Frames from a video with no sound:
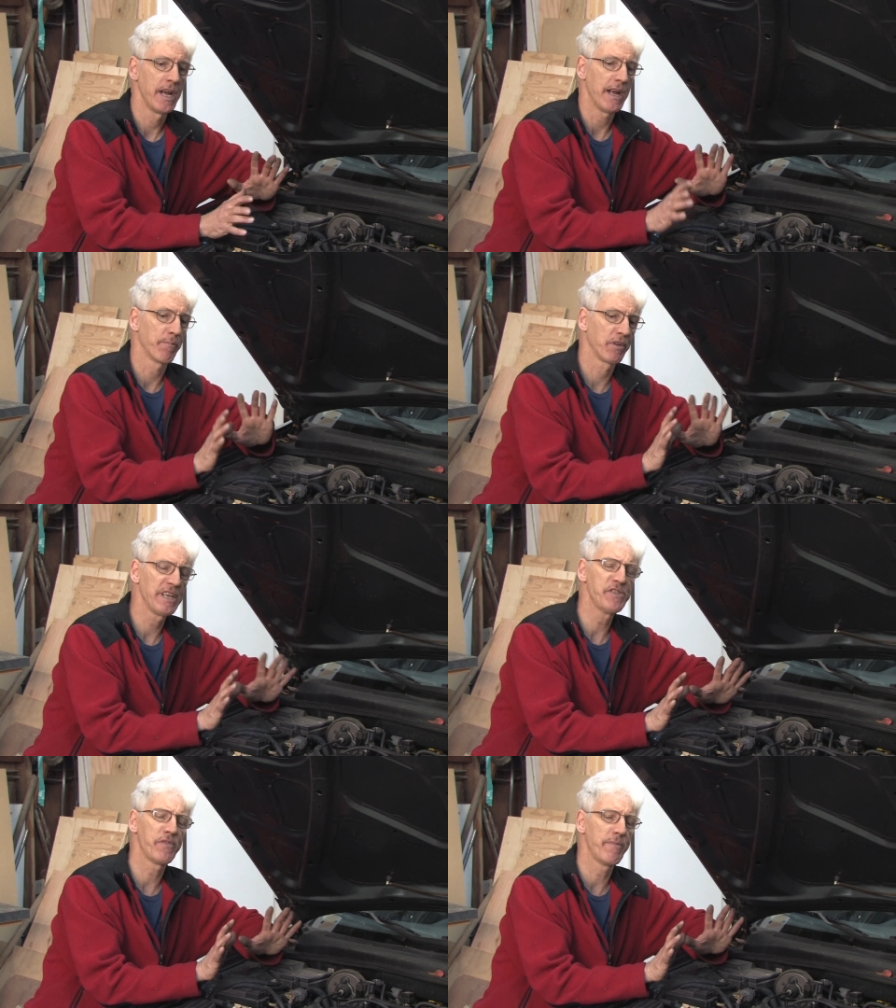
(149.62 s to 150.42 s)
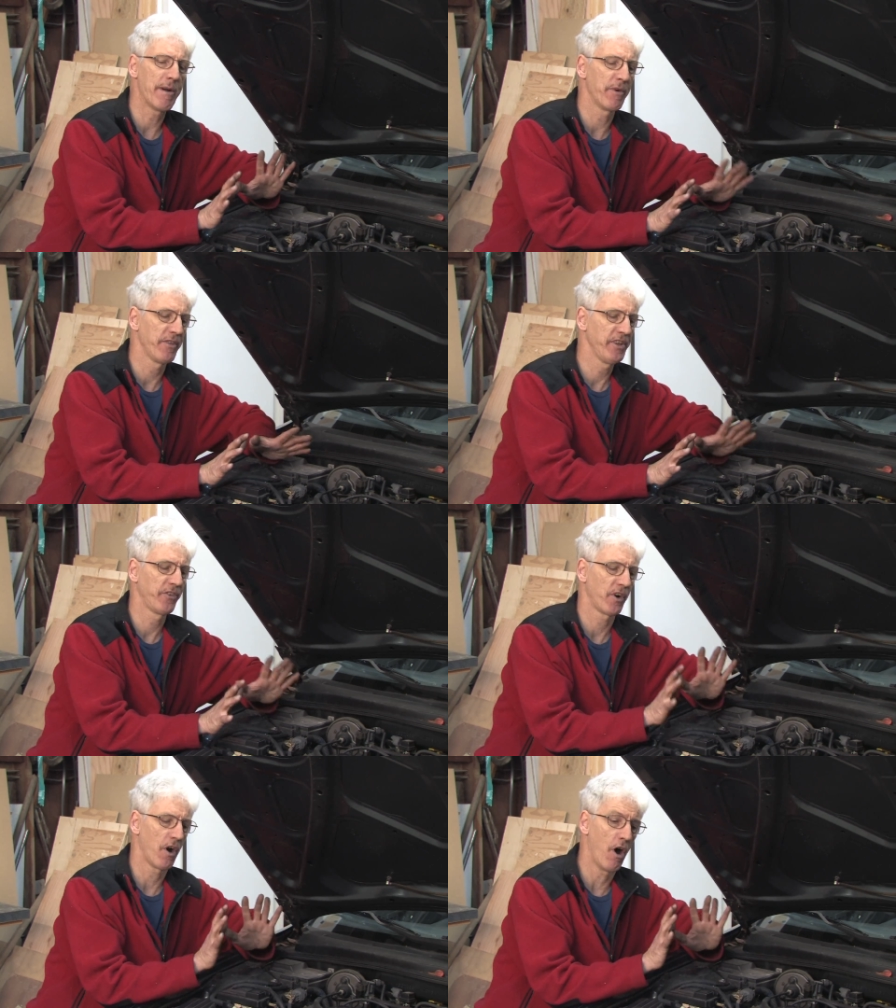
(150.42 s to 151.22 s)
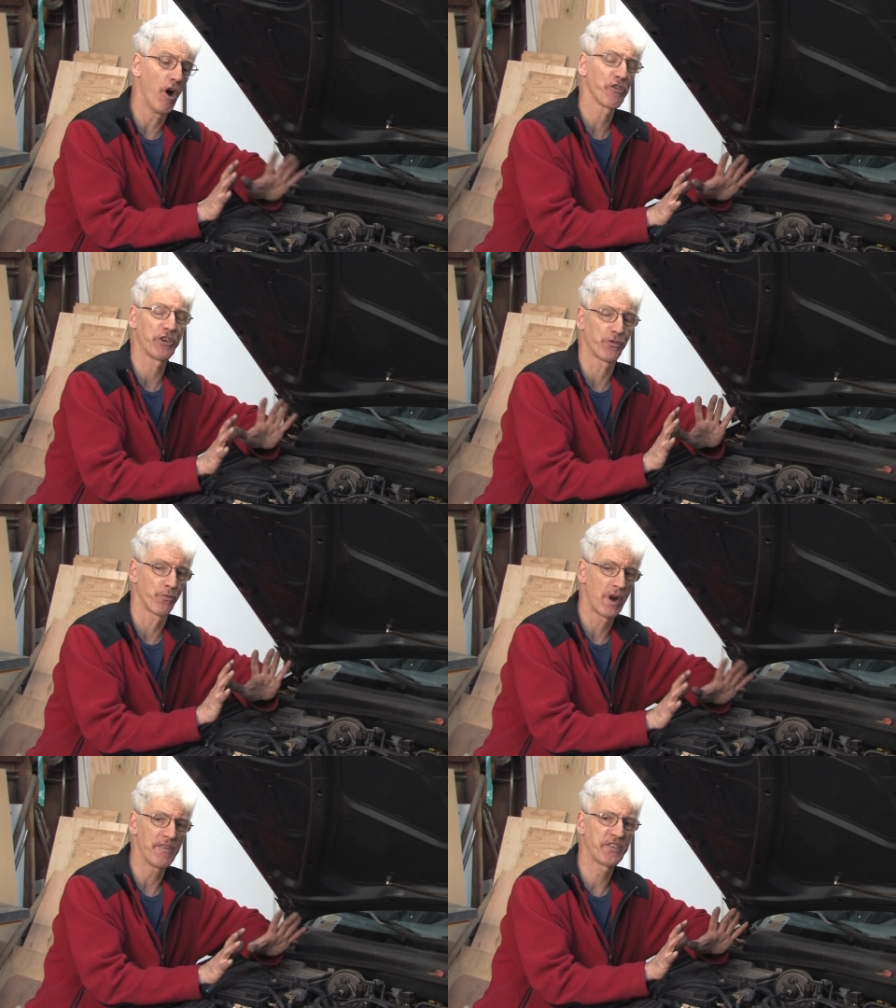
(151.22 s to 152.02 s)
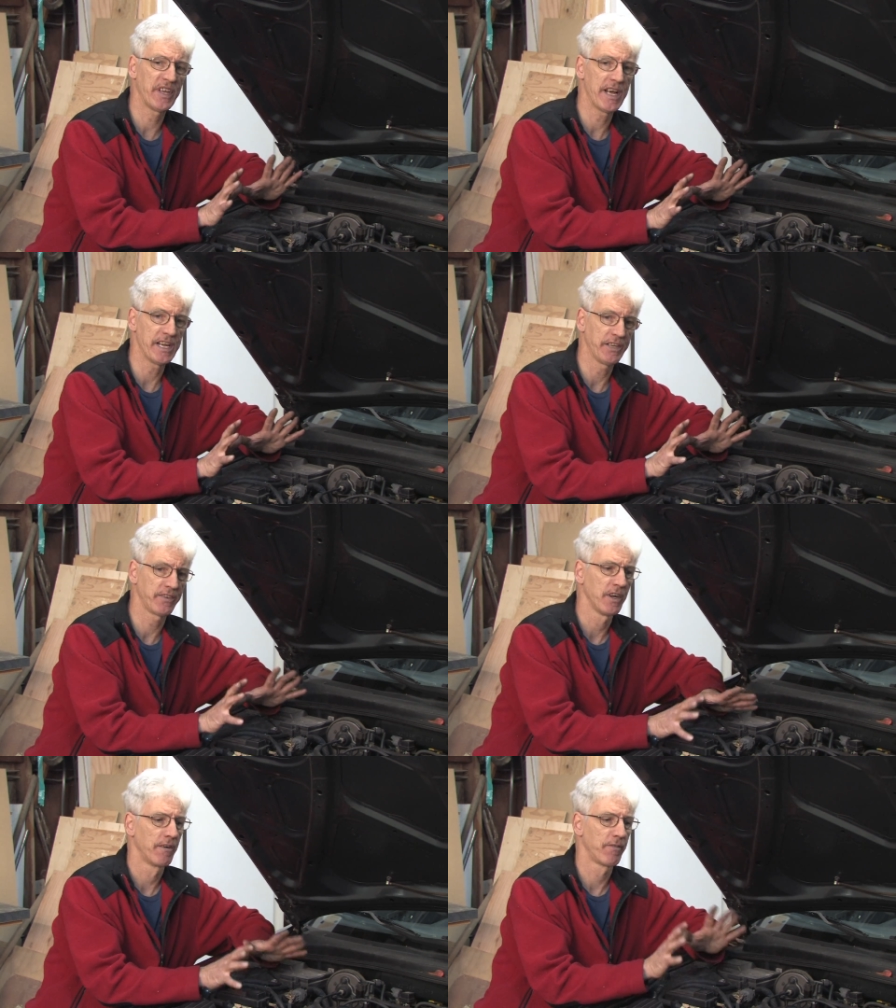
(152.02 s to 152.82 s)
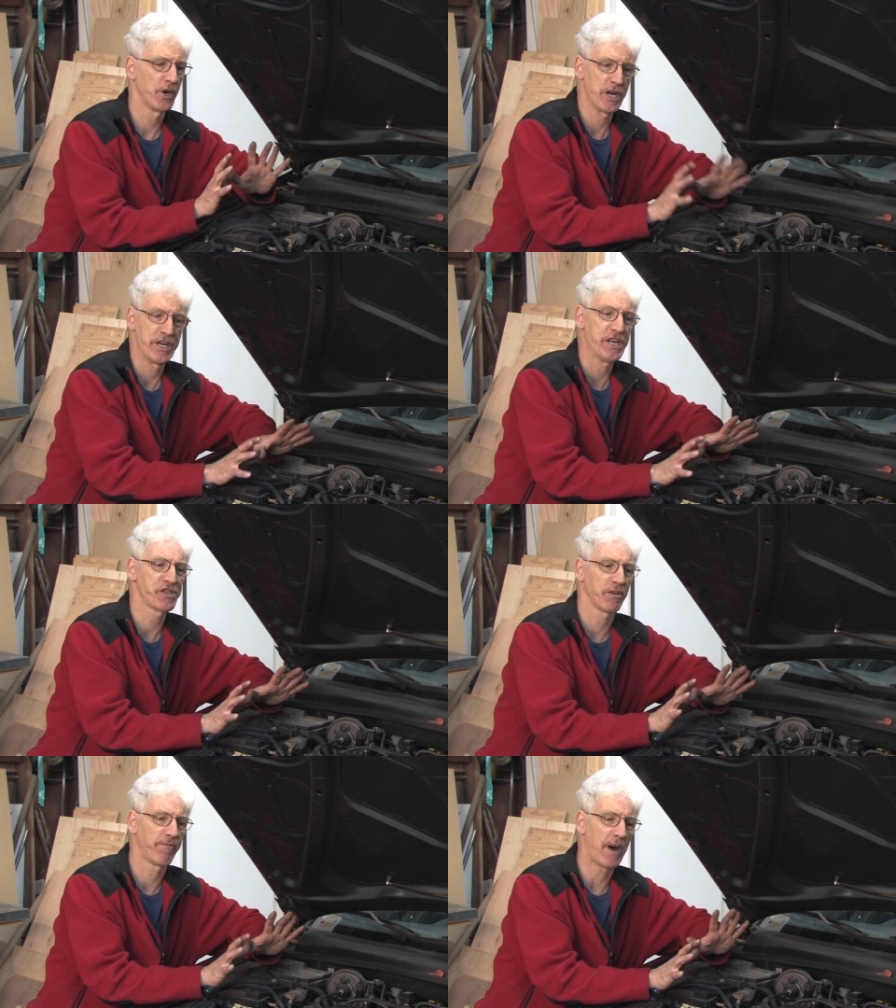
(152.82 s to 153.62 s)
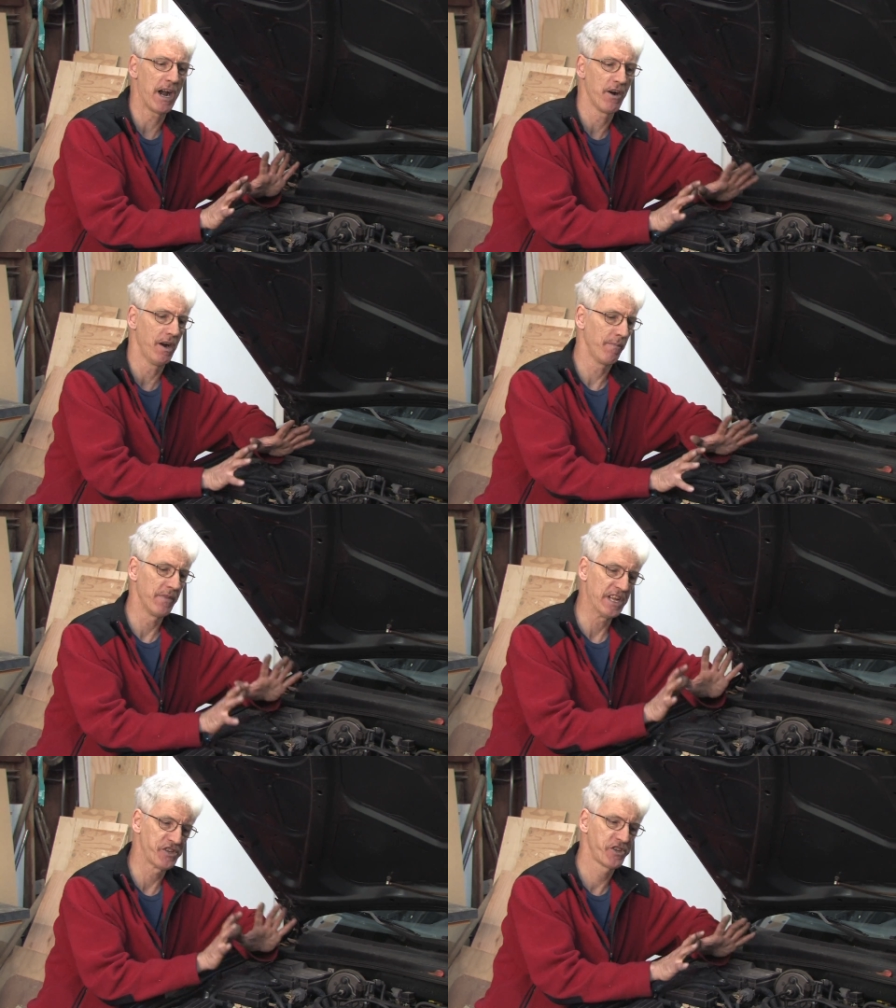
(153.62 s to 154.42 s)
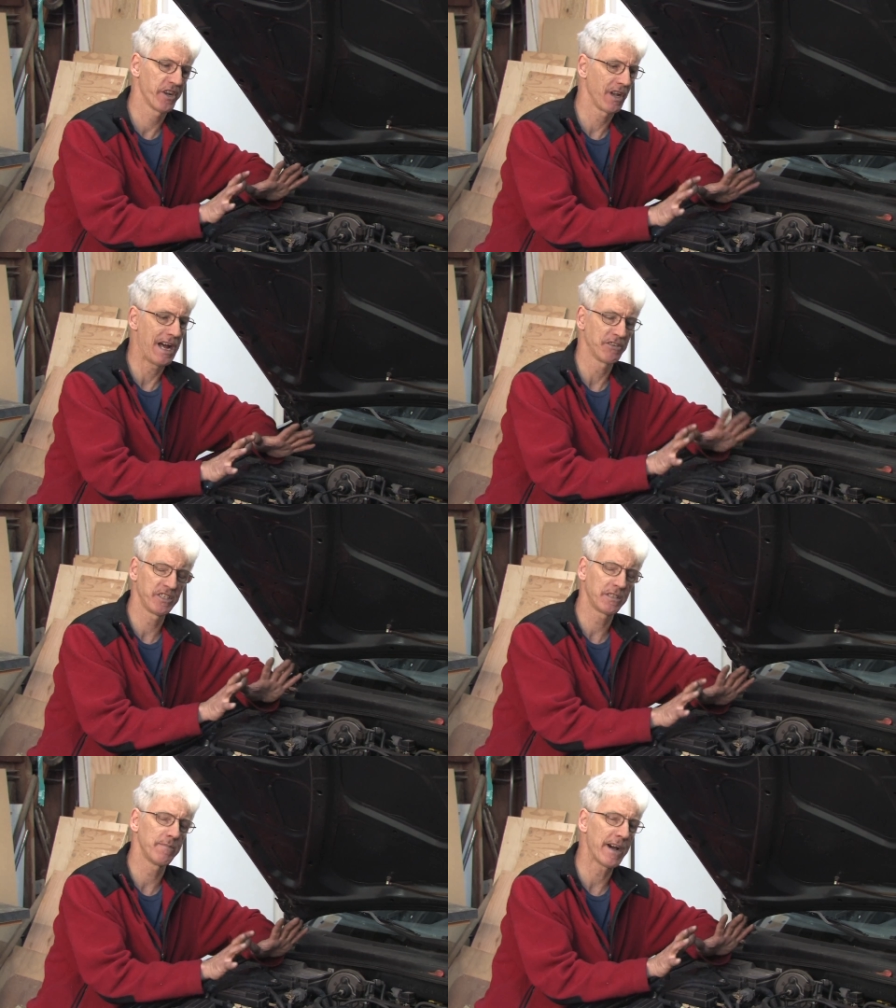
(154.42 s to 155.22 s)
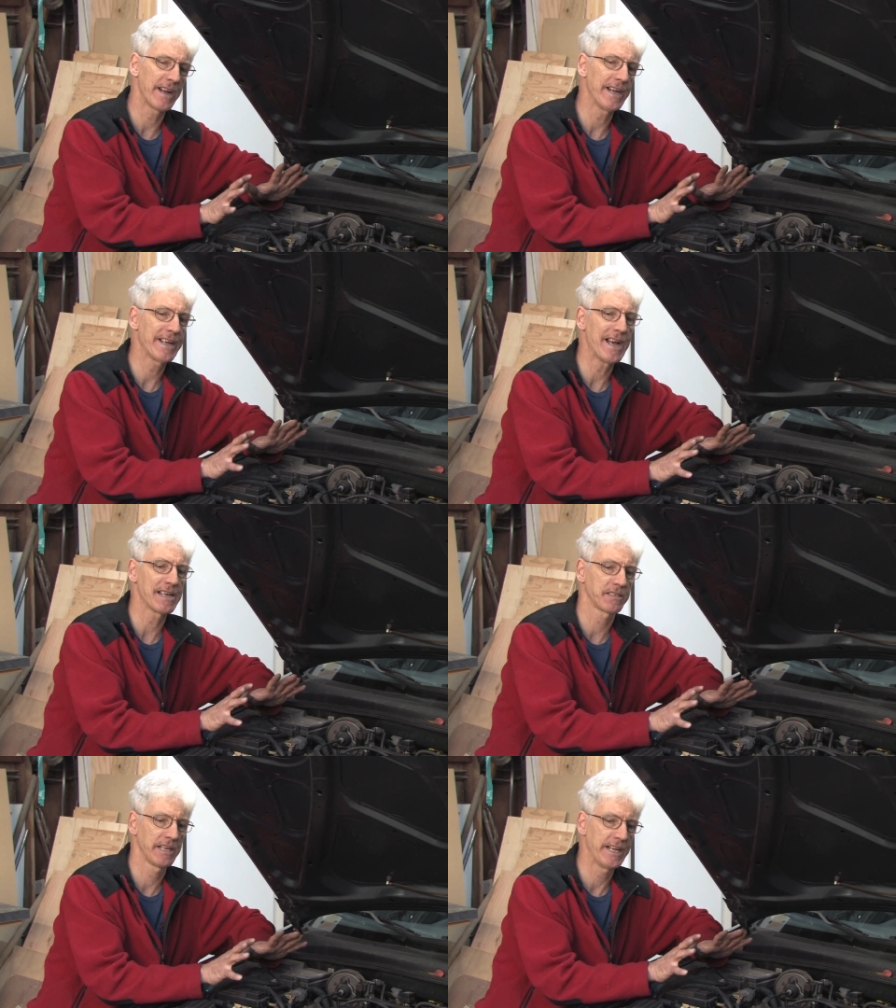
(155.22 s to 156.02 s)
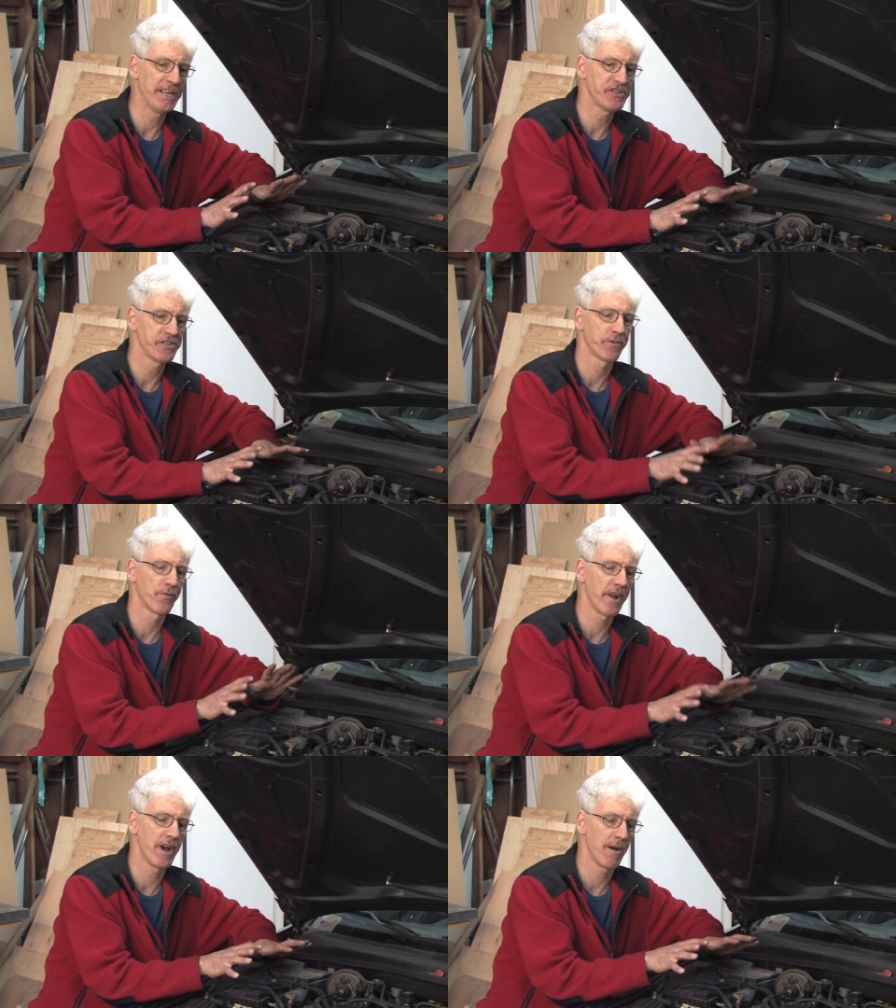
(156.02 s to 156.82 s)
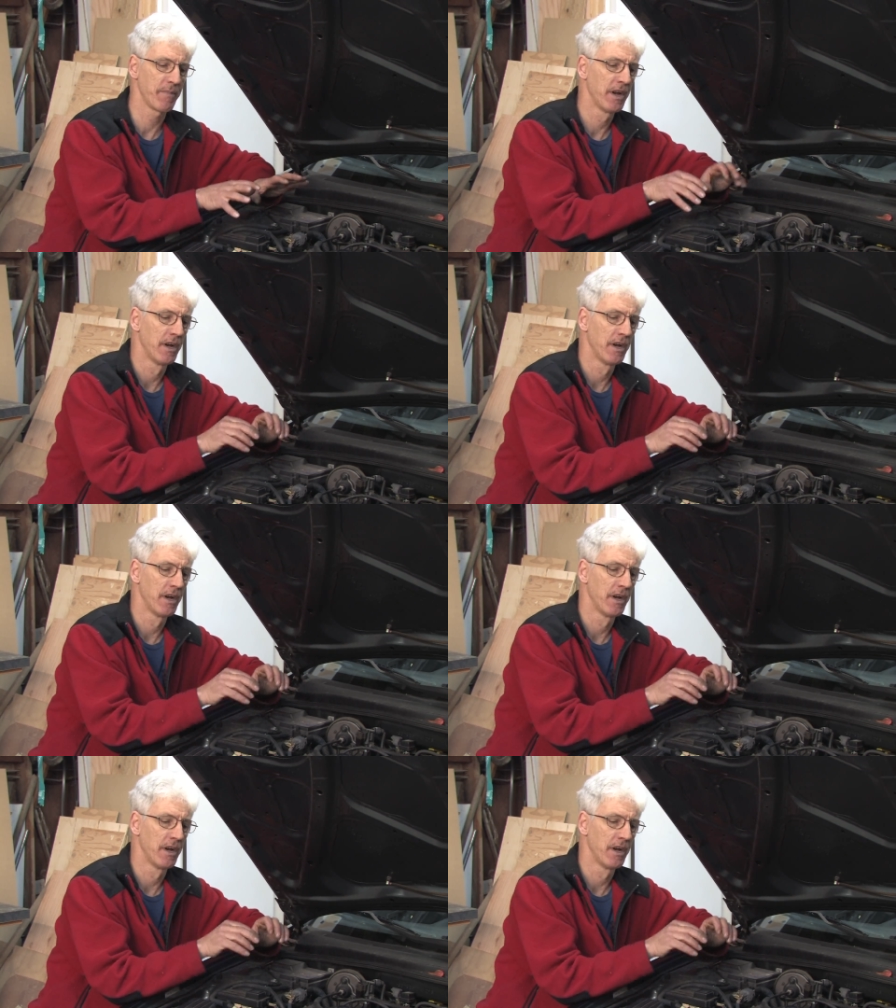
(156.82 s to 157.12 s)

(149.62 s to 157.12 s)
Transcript: And please remember, these are all just rough settings for an initial fire up, and they should allow just about any gasoline engine to run up,